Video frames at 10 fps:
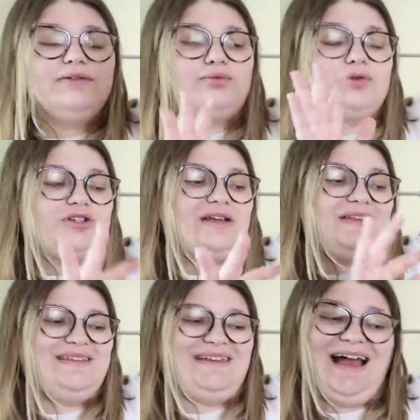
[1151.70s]
has ruching on
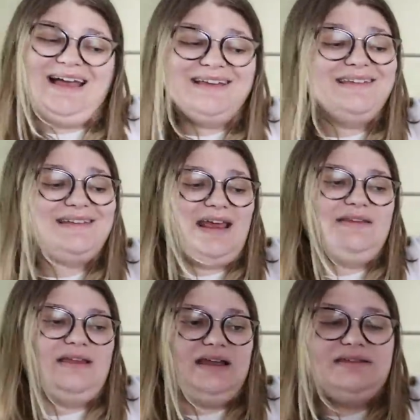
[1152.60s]
the sides
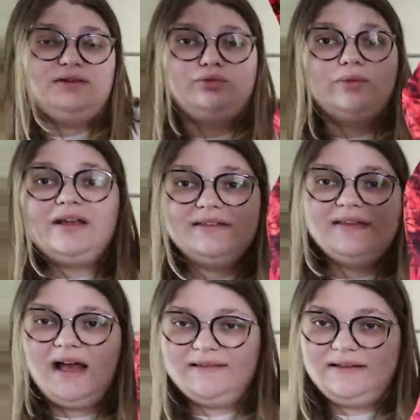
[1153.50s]
and then it's a great
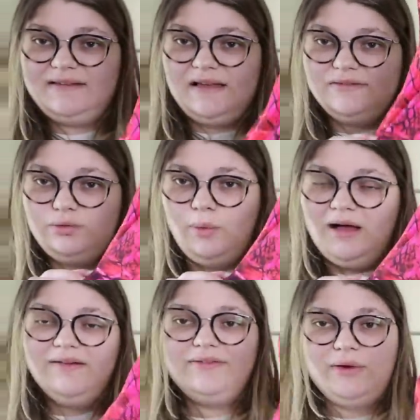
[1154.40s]
size at a size
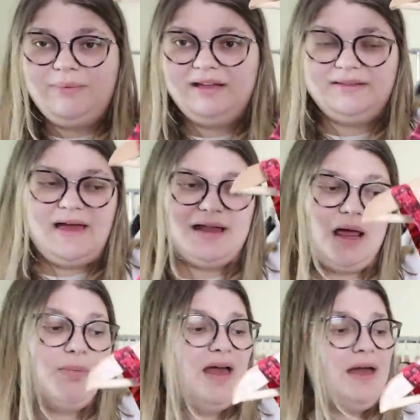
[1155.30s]
12. So I picked that
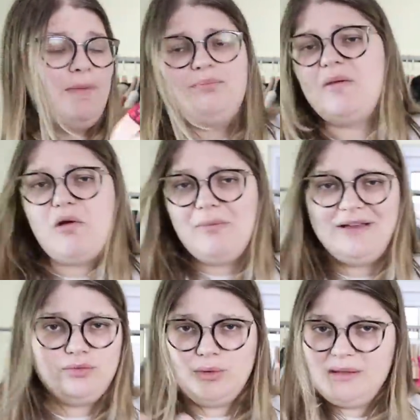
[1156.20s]
up. Maybe we'll
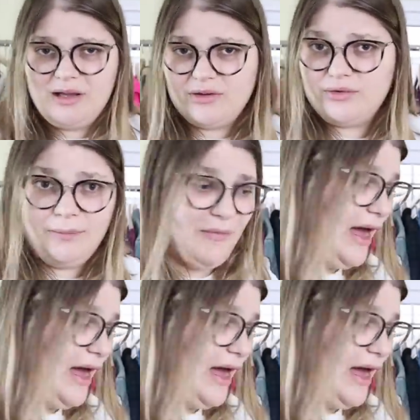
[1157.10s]
make 20 bucks from